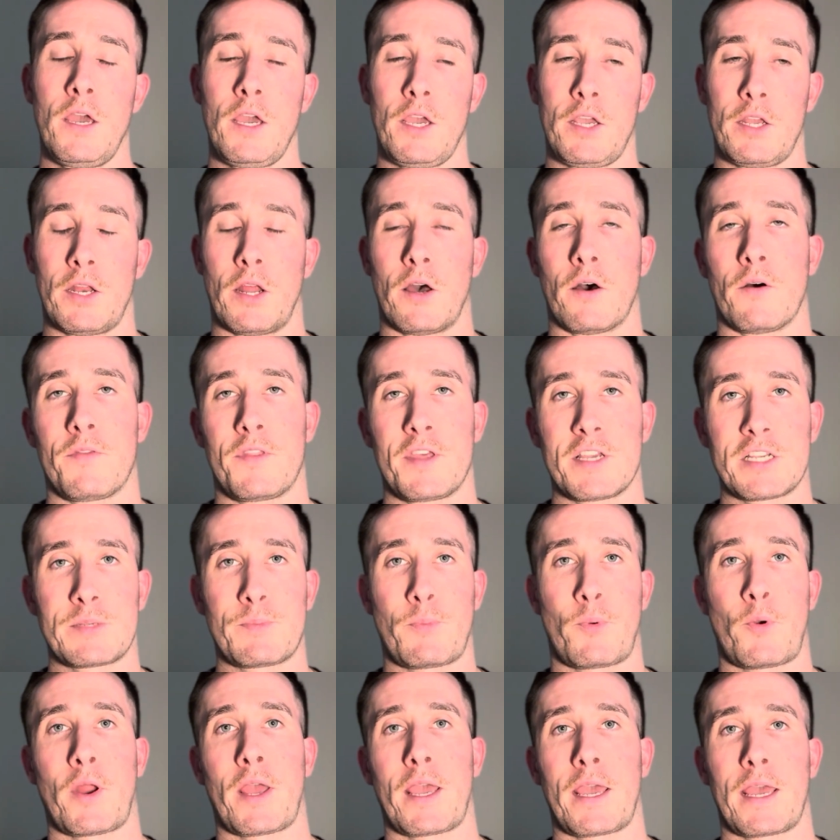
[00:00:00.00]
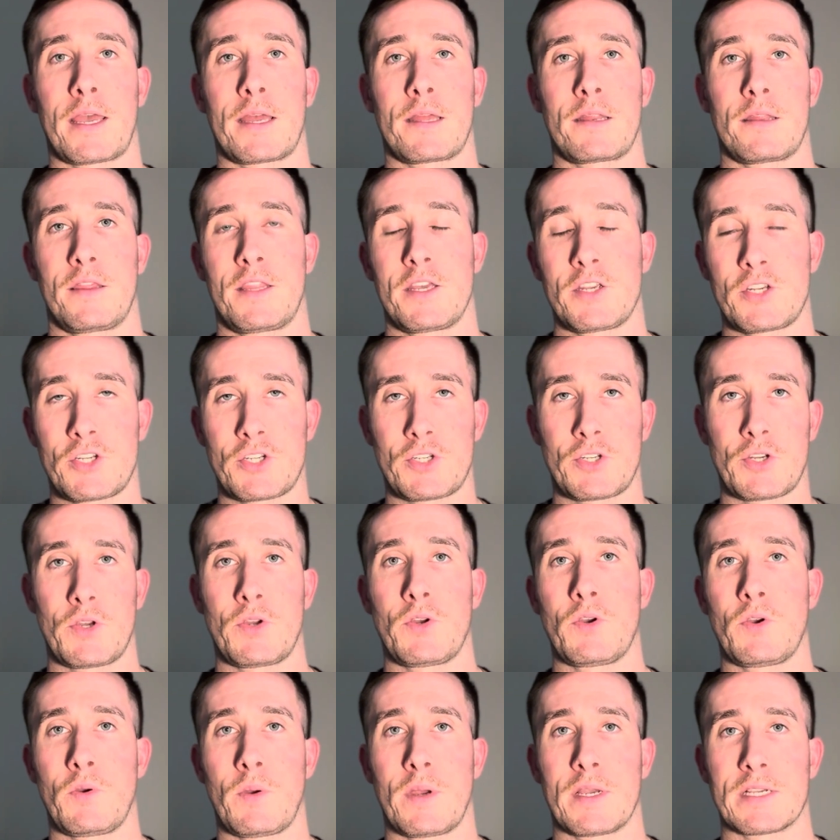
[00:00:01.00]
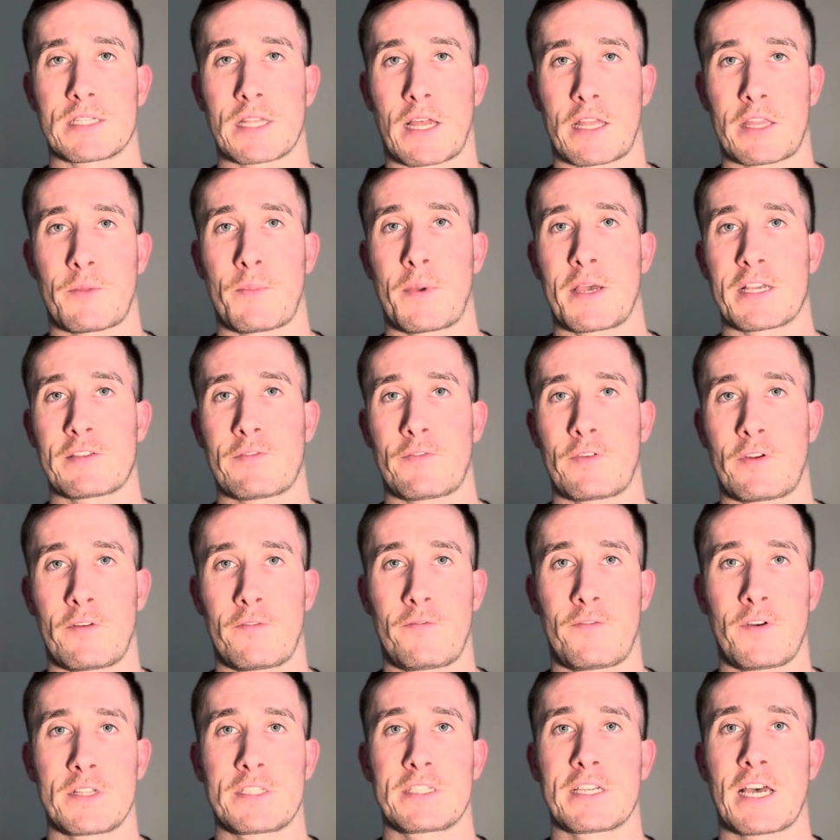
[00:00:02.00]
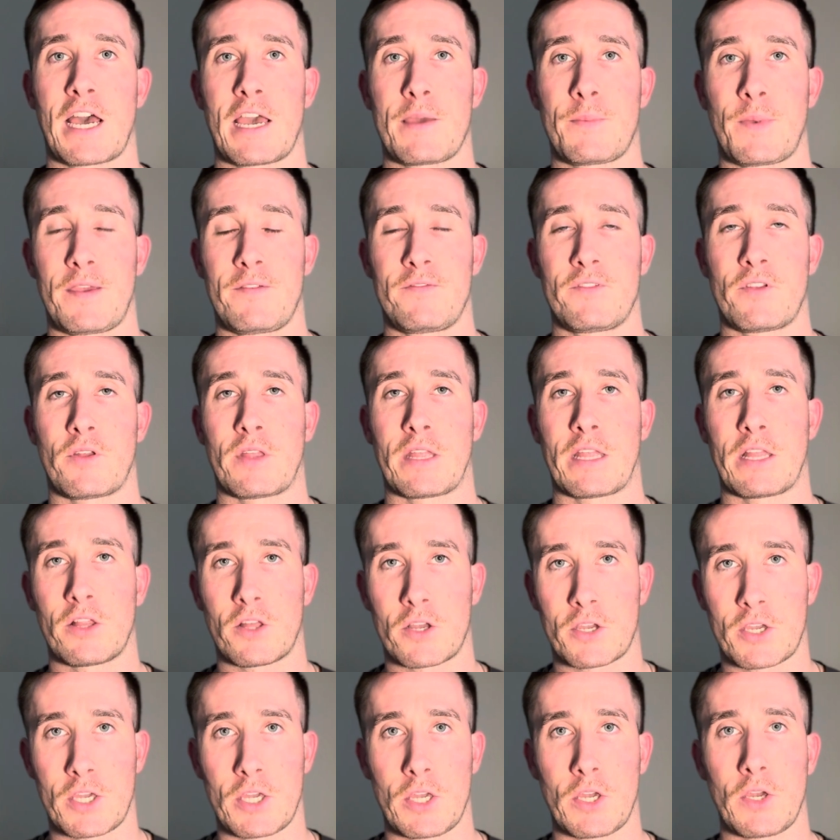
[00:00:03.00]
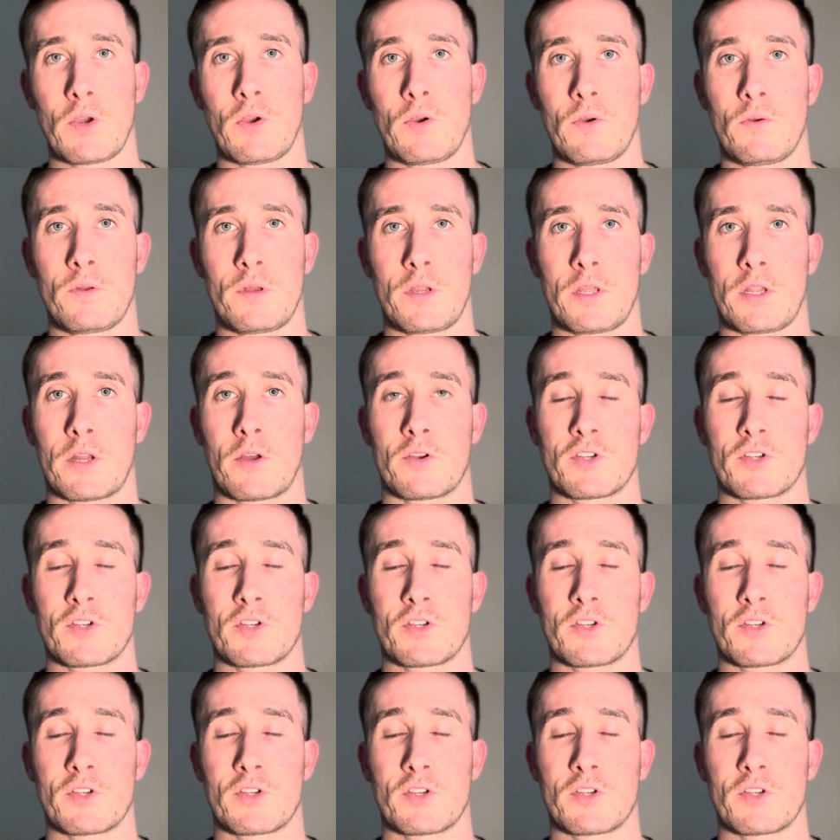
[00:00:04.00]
this brand, this shoe is not the best for your foot type, even though they look cute.